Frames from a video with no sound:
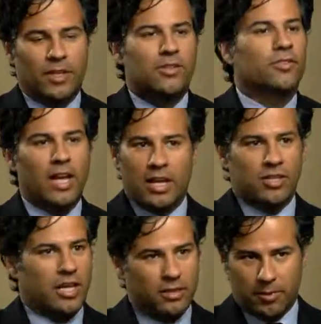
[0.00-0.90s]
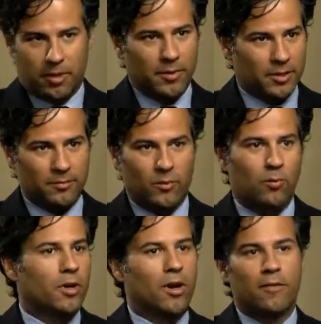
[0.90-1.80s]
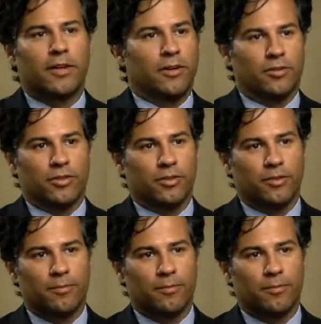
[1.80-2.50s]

Let's just educate the public. What are varicoceles?